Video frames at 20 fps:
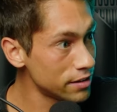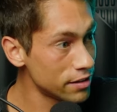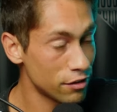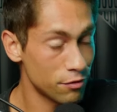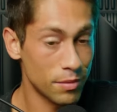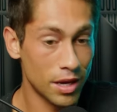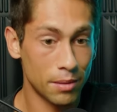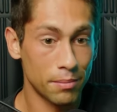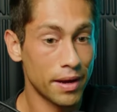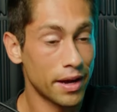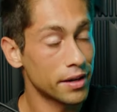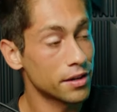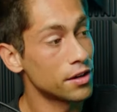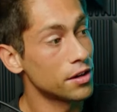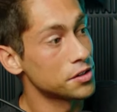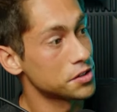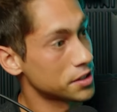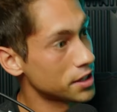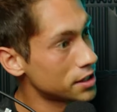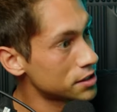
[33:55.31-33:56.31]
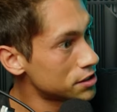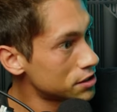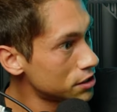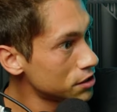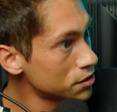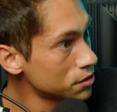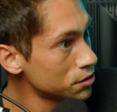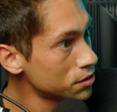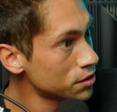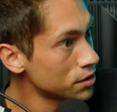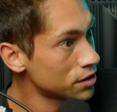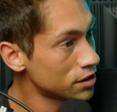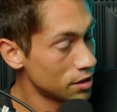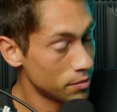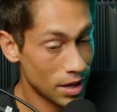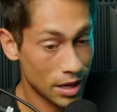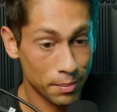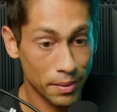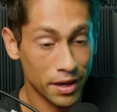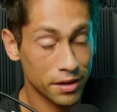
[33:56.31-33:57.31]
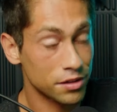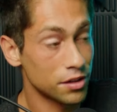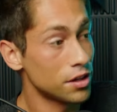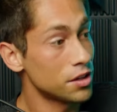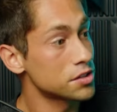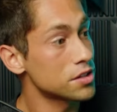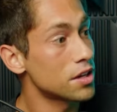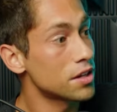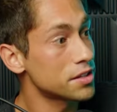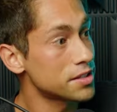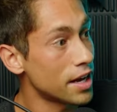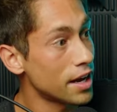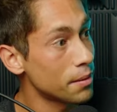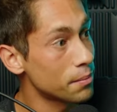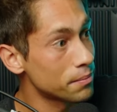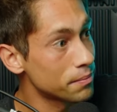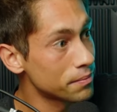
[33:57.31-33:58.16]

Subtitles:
They've made bad calls against you. They make bad calls all the time.